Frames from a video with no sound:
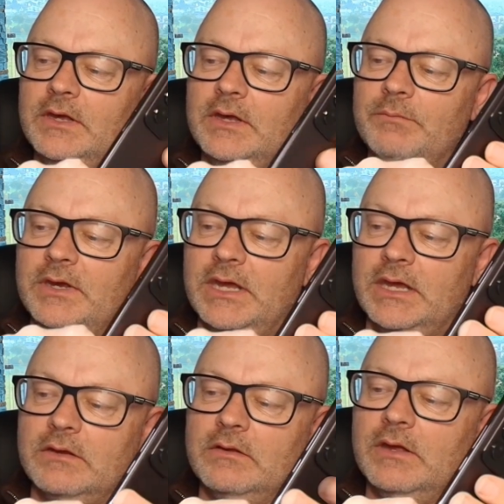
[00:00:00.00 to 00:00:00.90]
But
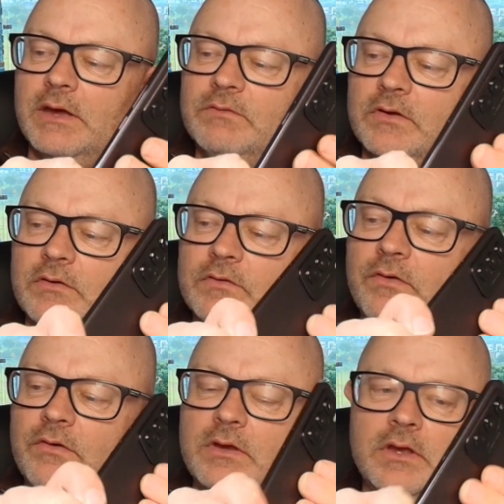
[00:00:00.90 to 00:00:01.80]
yeah, so it's
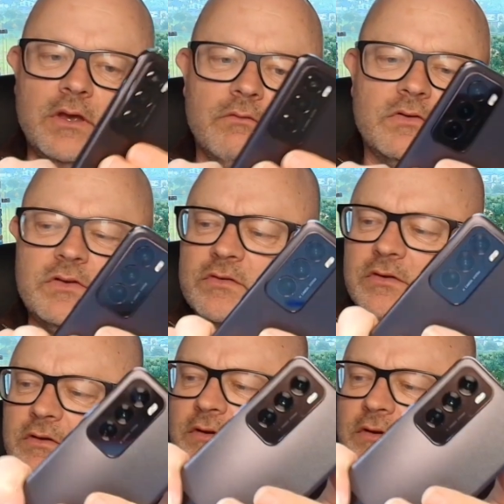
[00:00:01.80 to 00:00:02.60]
very resistant